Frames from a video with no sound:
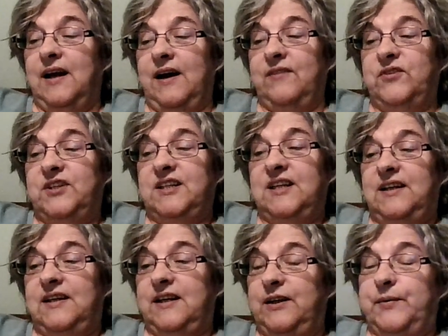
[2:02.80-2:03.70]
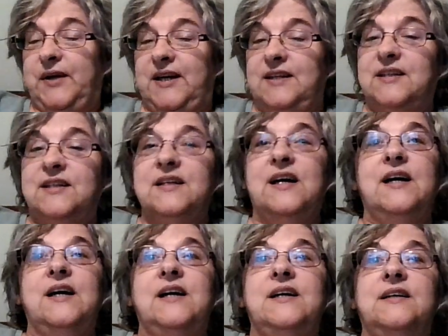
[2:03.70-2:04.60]
I've seen anyways.
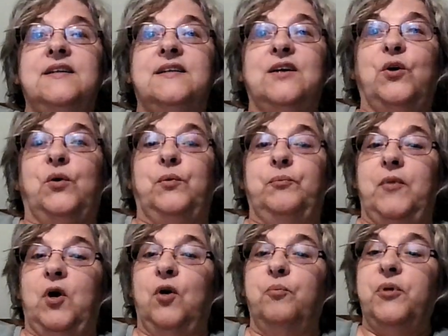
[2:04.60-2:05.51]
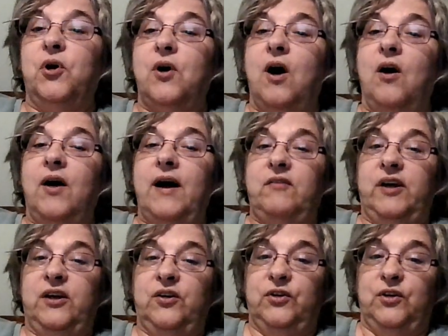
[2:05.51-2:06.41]
So, hope you're all having
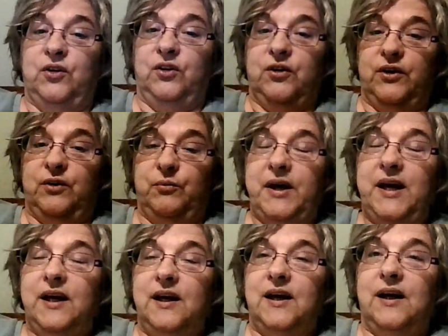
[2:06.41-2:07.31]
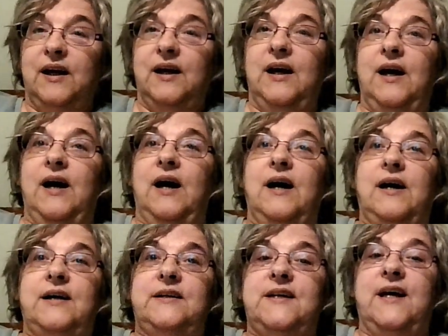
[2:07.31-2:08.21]
a good week.
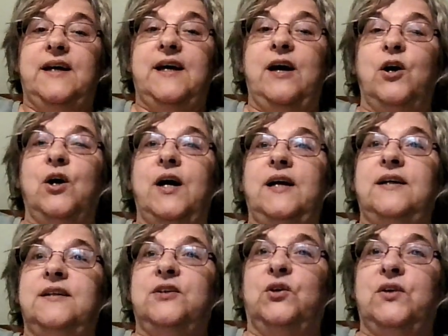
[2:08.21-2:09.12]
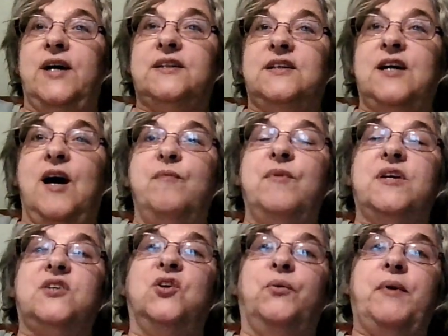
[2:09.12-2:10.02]
Take care, and until next time,
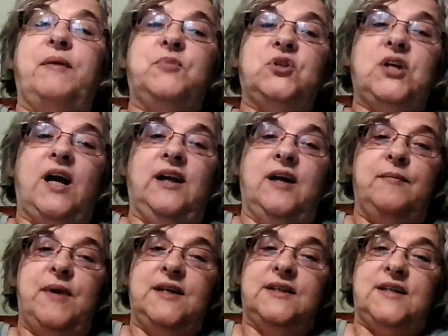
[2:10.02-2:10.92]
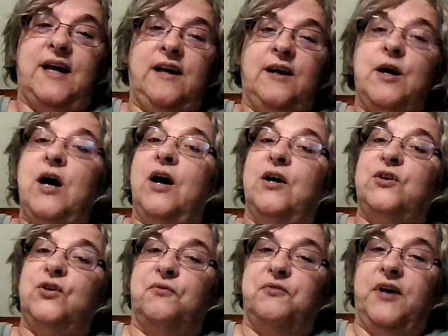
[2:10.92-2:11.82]
this is Lorraine Chatelain Makes saying,
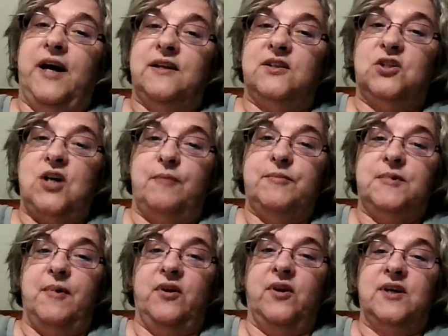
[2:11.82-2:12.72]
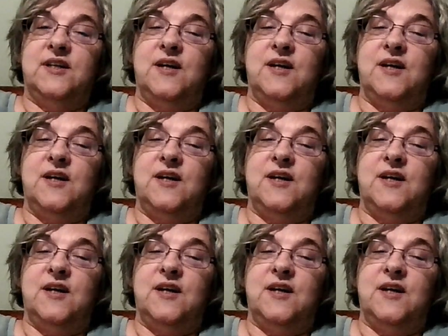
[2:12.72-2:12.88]
don't forget to stop and smell